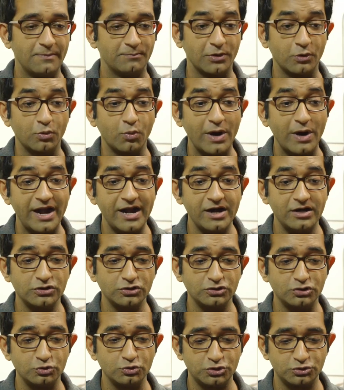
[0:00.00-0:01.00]
But where
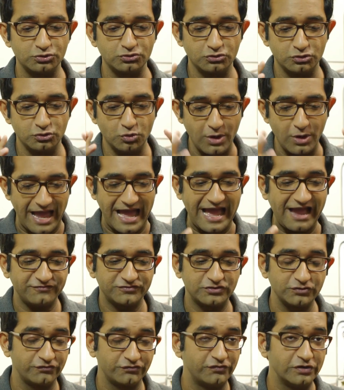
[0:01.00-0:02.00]
you have
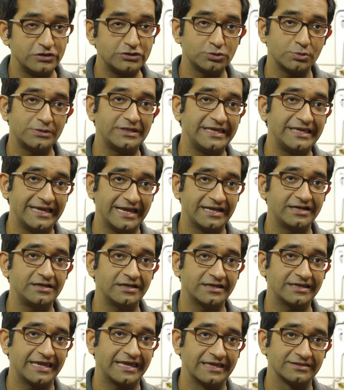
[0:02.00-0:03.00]
to visually
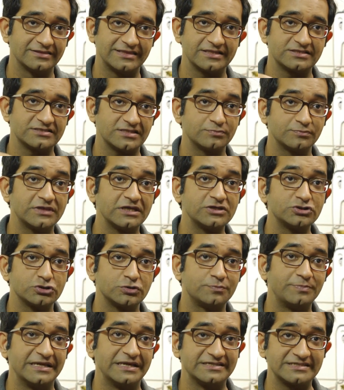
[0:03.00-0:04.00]
indicate that something
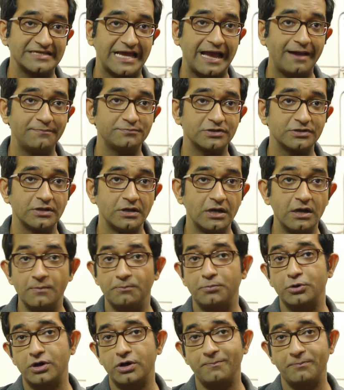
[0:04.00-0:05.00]
should be tapped,
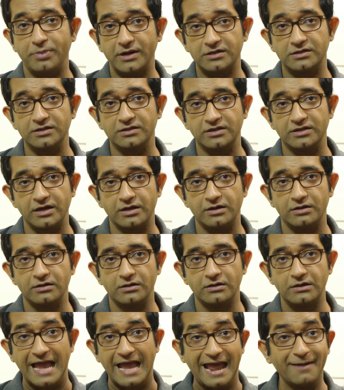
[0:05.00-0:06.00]
put a button there.
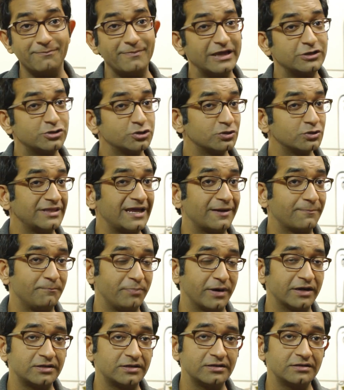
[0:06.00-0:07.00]
And make sure that
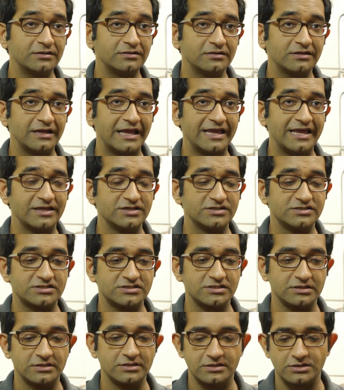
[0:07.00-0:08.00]
button
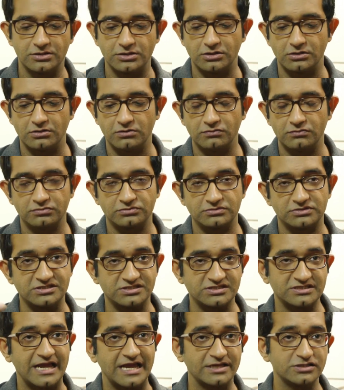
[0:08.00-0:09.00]
is, the
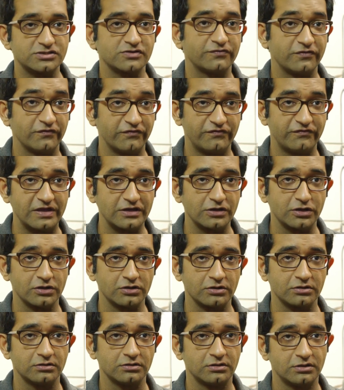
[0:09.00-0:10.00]
size of a finger.